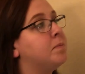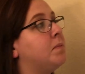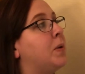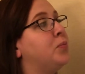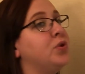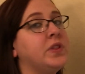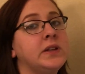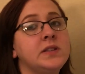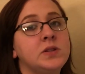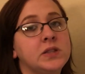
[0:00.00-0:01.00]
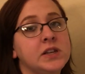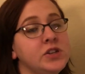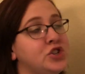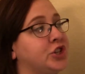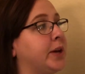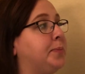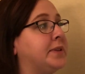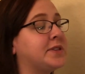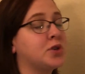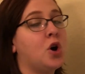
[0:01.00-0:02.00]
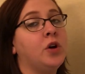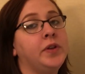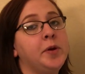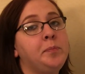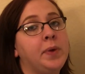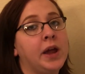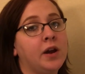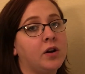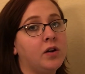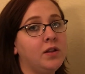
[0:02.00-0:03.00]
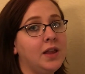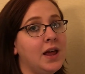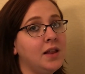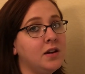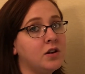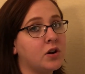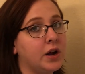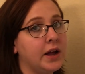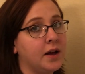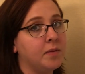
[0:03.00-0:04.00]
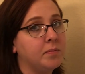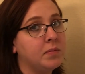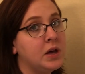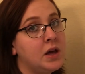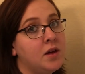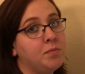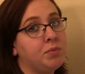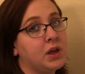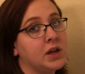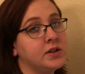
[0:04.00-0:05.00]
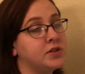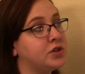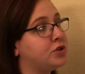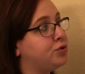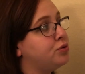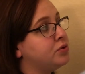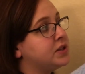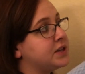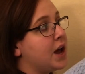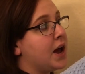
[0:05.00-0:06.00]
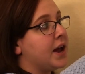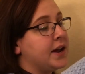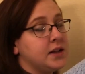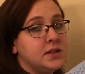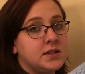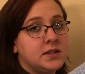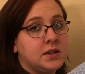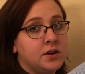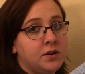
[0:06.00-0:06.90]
Remember this shape is called a parallelogram because two sides